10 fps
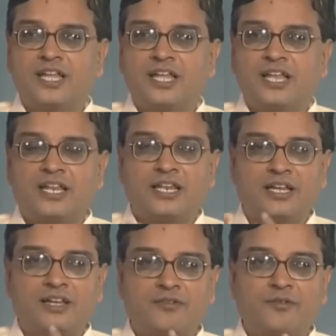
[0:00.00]
In
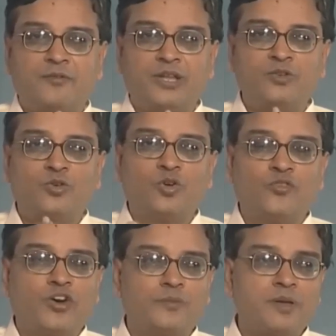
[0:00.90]
uh, when you go
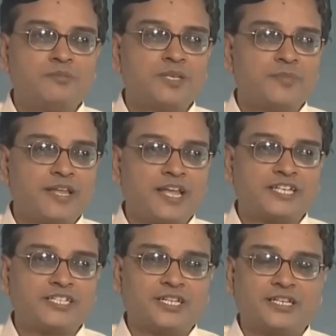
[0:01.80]
for MEMS
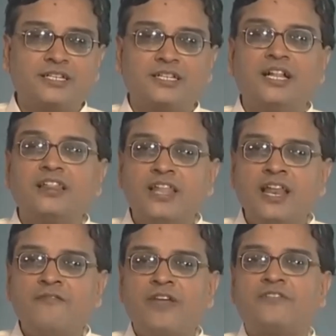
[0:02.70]
application,
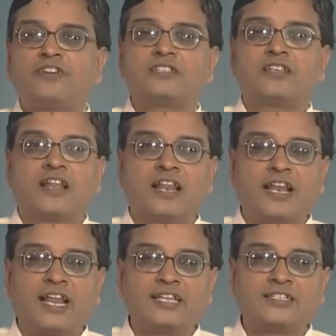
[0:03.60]
thin wafers are
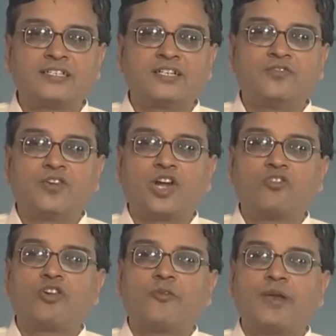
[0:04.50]
analyzed for
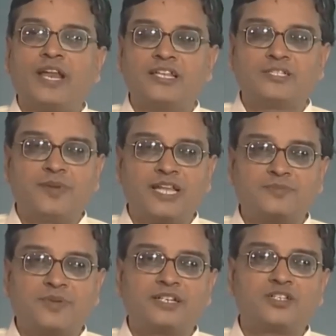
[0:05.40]
out of plane
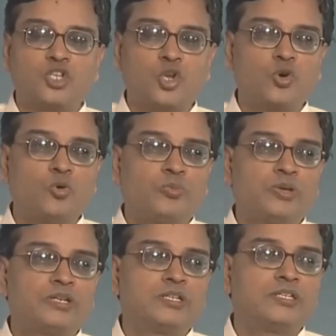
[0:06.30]
displacement, slope,
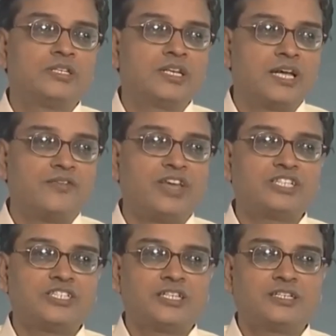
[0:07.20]

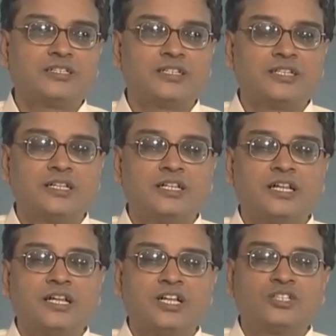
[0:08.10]
curvature.
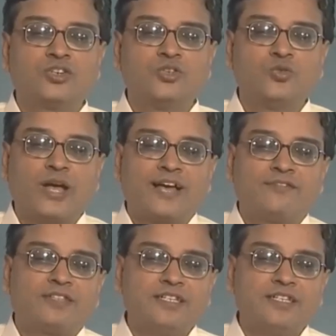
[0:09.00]
So you have